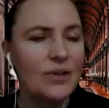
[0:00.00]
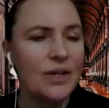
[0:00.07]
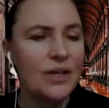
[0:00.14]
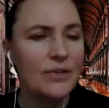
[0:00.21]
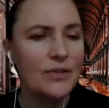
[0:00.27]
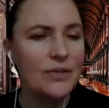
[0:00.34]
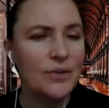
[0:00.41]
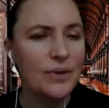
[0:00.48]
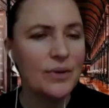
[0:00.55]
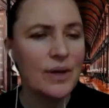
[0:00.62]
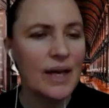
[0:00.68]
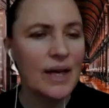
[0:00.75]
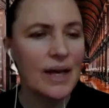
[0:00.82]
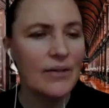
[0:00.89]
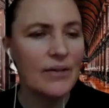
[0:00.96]
I try
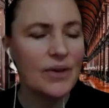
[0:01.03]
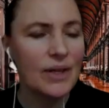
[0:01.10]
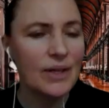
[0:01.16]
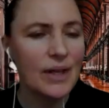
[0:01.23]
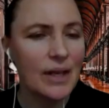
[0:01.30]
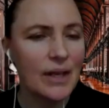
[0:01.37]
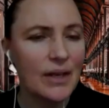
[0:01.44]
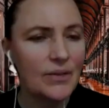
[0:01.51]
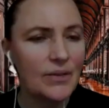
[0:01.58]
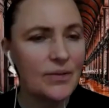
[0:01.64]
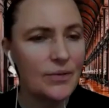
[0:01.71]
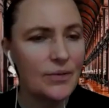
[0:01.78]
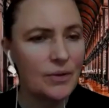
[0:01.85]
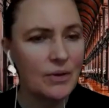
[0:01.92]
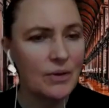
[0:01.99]
to have an ear
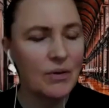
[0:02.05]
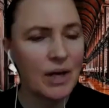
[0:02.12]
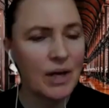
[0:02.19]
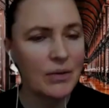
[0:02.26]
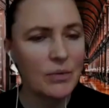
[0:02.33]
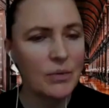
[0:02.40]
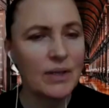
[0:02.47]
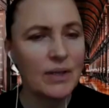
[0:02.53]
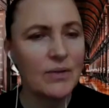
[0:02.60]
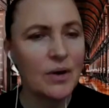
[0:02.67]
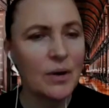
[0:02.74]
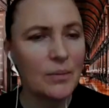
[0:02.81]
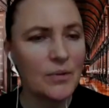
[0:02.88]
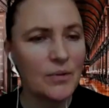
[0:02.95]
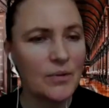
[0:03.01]
to the ground when it
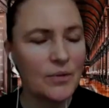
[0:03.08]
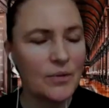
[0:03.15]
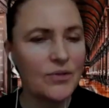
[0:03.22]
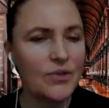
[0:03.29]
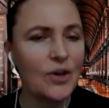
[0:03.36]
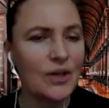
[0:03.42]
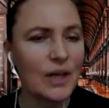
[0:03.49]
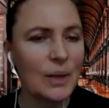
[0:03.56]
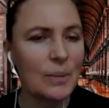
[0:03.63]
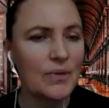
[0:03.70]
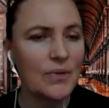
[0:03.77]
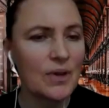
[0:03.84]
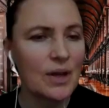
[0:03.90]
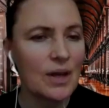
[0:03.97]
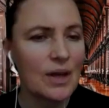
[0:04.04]
comes to
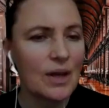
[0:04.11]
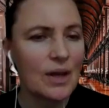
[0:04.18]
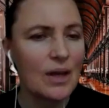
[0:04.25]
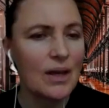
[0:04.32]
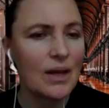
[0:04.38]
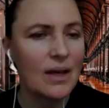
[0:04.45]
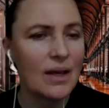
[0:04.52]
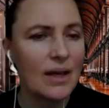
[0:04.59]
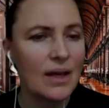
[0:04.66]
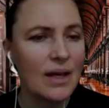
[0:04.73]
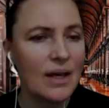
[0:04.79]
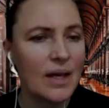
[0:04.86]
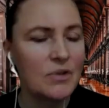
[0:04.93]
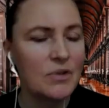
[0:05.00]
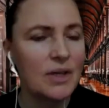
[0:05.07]
startups.
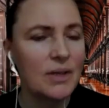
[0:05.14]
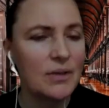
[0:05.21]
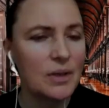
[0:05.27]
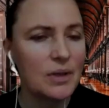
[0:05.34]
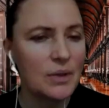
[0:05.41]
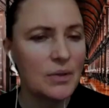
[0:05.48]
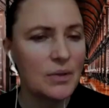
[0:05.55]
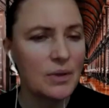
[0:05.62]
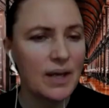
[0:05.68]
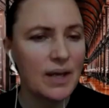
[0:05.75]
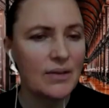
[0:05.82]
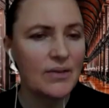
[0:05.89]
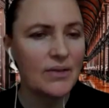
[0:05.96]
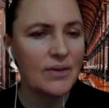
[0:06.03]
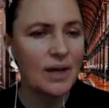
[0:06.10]
I'm trying to look
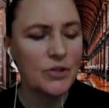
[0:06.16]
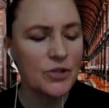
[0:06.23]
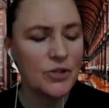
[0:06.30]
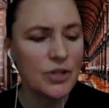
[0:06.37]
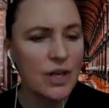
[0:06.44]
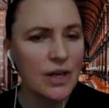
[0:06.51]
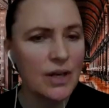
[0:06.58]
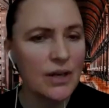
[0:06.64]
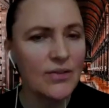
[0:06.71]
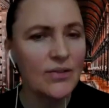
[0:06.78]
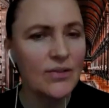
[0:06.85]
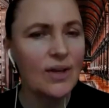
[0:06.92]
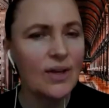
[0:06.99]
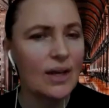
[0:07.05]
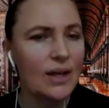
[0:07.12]
at
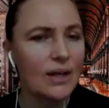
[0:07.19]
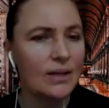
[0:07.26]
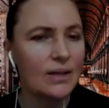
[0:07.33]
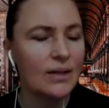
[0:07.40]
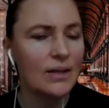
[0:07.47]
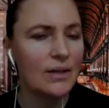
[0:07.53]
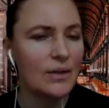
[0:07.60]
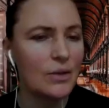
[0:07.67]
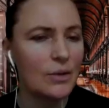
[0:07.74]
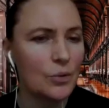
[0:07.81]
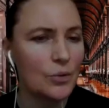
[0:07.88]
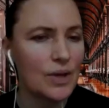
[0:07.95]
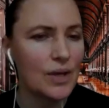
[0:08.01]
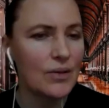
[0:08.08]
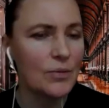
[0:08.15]
pitches and the
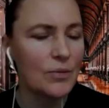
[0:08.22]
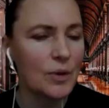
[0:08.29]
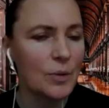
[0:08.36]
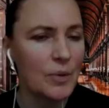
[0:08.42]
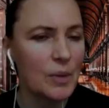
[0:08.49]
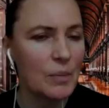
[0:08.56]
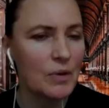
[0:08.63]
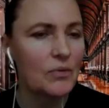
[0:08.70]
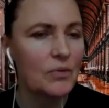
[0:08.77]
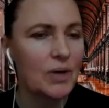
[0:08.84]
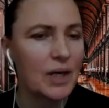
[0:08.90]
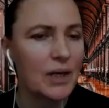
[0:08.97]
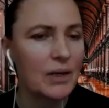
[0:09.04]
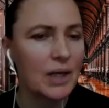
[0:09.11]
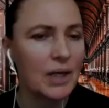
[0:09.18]
new things where people are
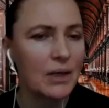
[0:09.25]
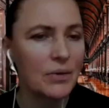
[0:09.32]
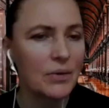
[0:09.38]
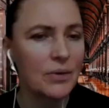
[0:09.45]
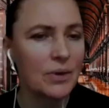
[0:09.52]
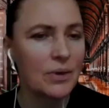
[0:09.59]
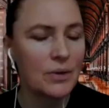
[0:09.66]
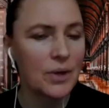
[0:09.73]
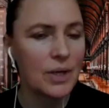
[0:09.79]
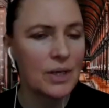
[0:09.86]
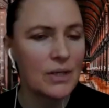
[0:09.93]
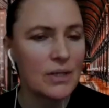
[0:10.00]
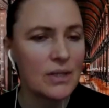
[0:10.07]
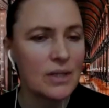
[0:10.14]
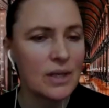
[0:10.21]
trying out
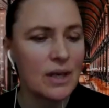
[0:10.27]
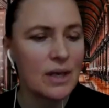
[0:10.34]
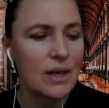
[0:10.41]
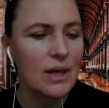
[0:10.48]
things.